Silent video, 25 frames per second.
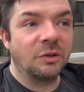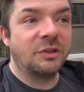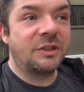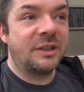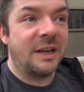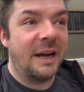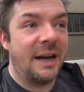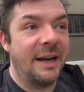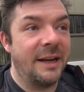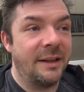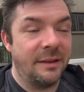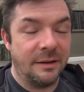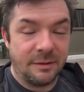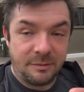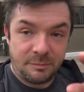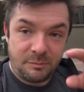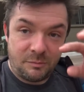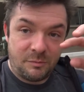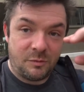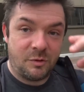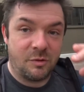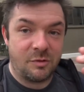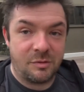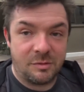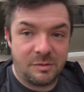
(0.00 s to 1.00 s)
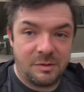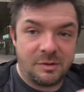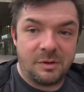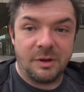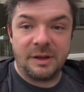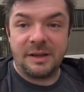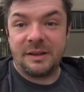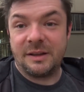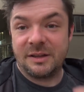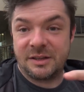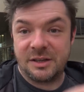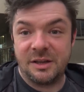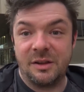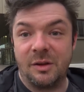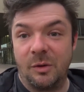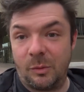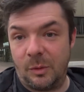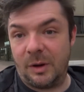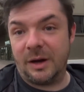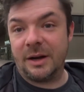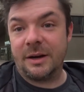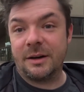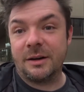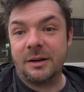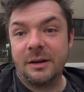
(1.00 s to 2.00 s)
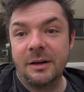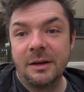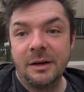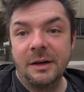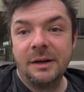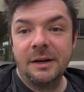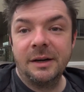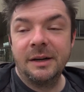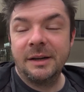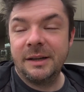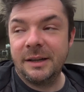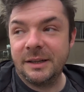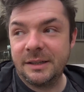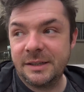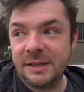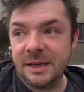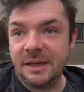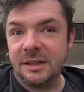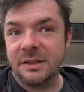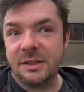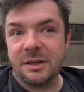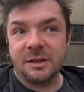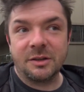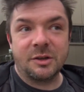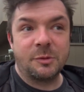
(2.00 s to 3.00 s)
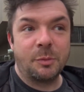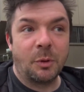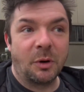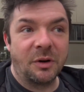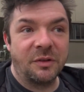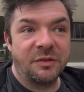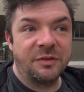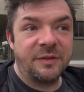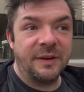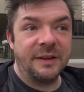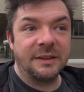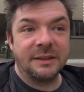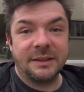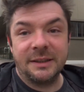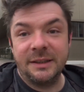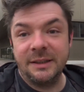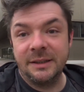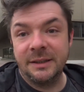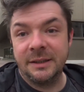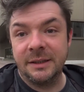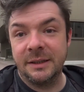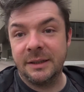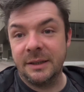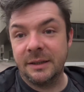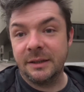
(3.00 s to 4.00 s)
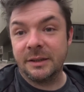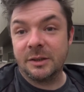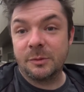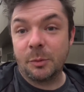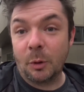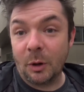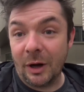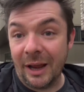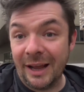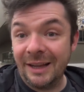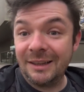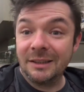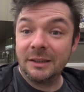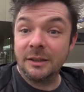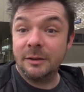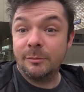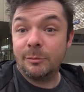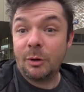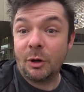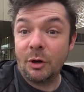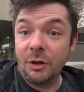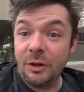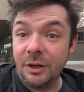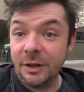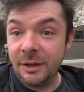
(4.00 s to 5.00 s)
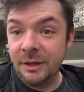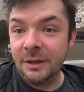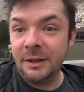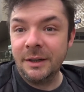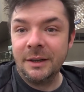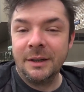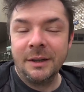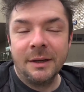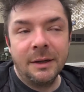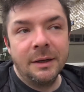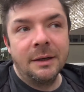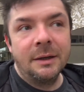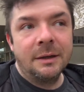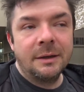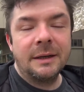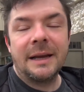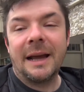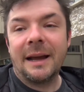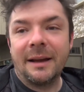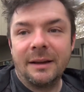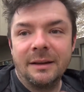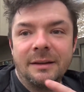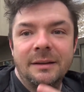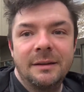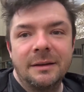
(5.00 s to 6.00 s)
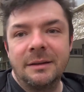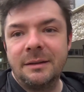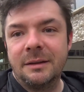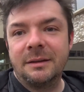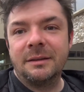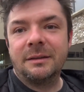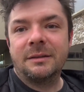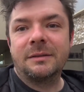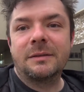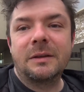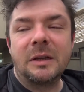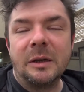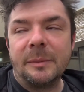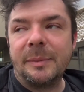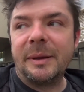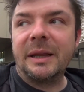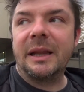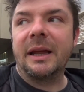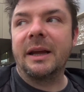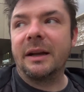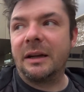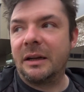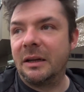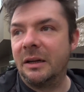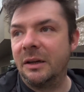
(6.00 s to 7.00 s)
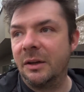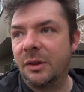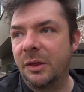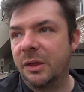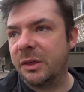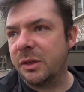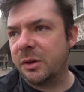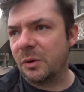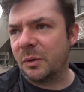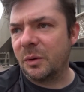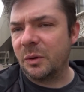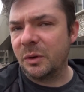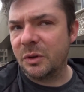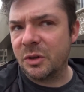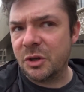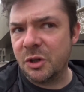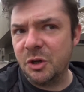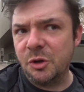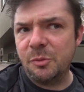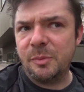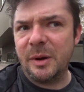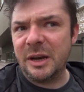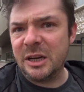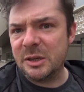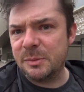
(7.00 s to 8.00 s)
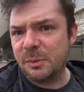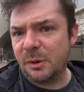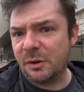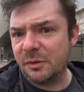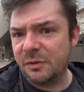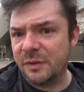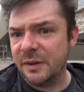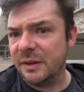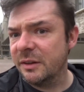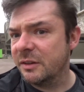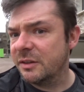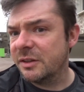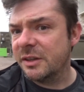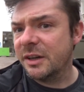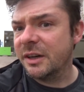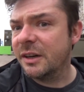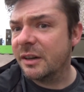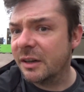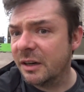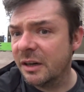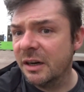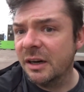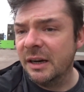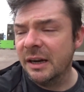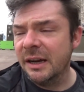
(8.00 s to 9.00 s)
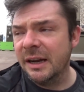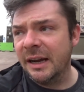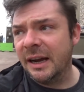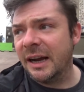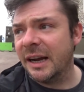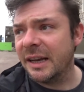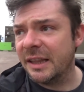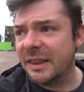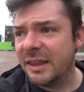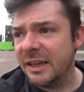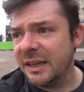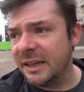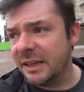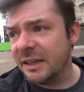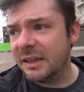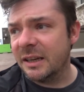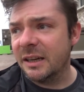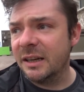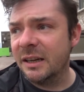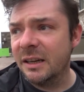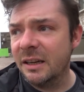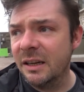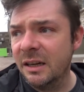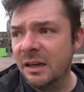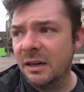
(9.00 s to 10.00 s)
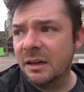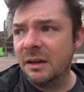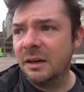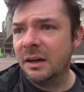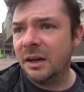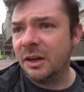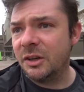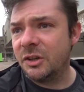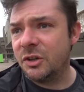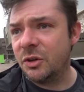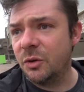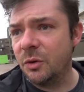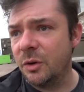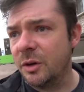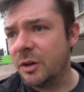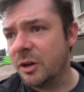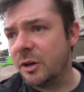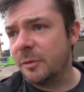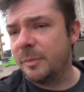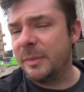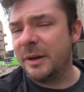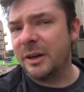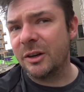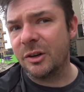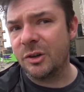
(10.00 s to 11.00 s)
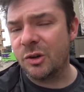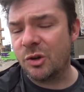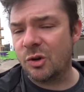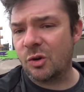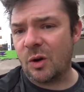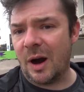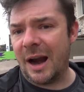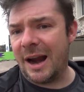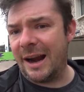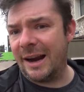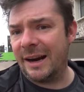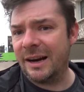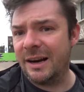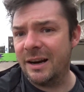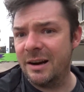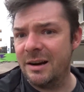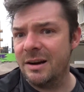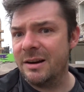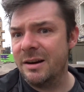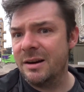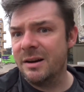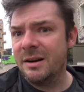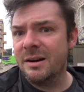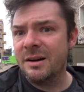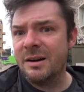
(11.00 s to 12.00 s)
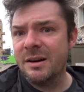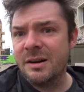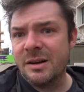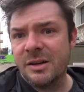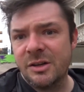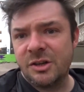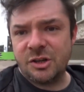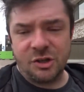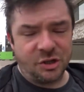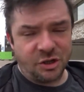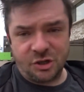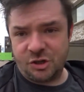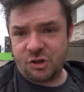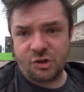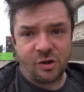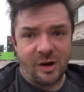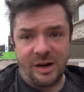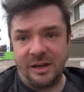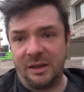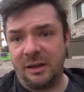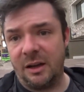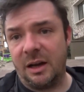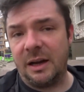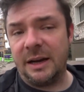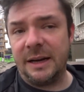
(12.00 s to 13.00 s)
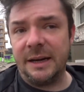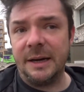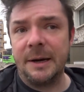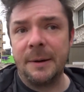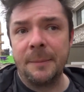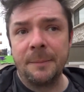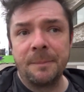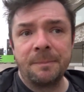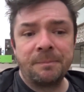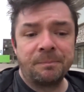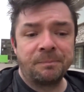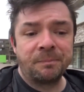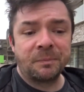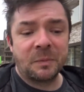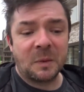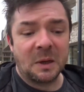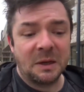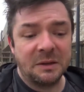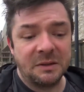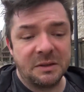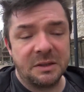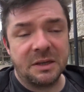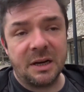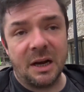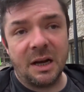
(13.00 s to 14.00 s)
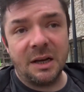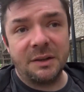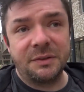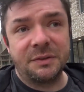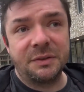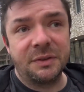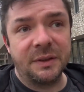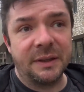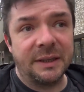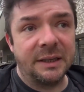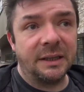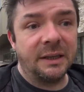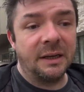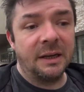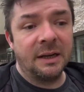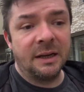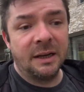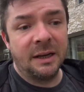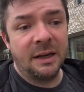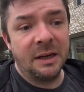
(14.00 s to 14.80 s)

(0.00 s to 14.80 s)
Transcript: sign, the thing that's in the water that says a sport felden and the sport helden bert, yeah, it's gonna be like two baseball fields here, I think a two hundred meter track, just a straight line and stuff. And